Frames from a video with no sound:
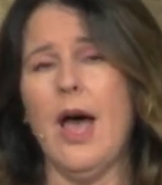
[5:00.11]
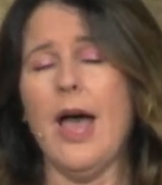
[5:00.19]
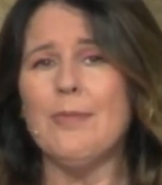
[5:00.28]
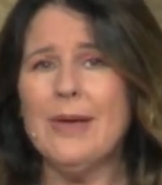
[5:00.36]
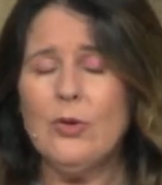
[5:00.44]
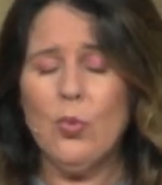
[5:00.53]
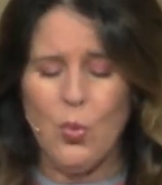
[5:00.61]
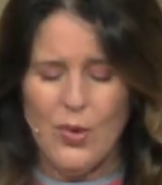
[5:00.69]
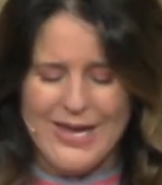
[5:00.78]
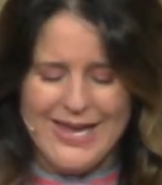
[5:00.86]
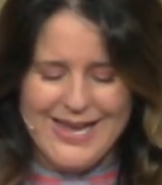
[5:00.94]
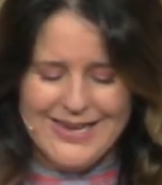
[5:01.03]
I mean,
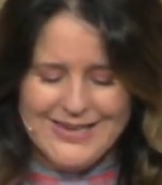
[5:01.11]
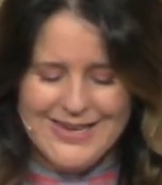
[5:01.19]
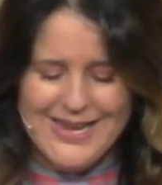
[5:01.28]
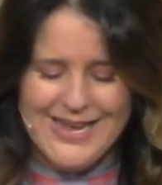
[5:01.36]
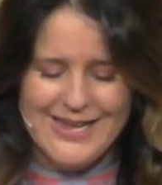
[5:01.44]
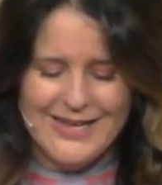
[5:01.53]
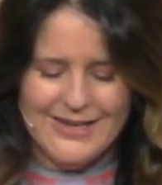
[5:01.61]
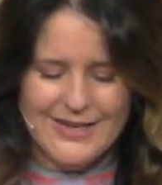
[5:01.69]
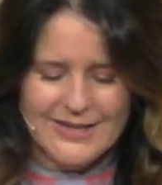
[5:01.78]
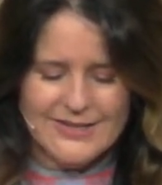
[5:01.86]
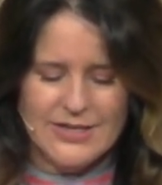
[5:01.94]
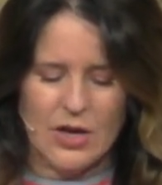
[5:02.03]
we need
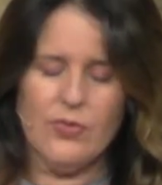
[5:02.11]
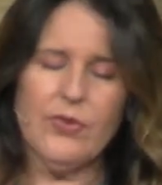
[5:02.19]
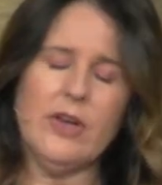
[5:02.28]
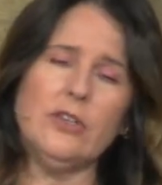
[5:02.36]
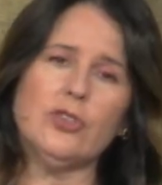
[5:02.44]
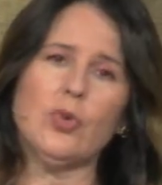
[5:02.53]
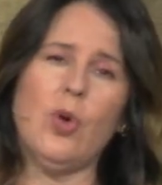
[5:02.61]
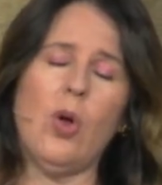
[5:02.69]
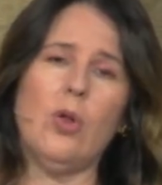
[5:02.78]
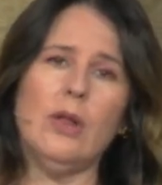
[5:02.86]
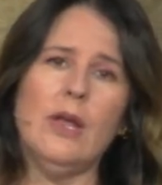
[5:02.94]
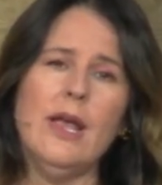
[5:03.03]
self
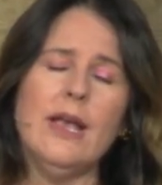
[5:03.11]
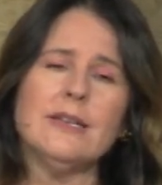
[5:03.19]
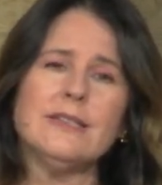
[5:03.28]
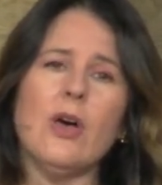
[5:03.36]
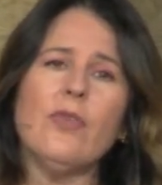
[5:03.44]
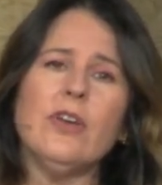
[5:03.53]
control. Self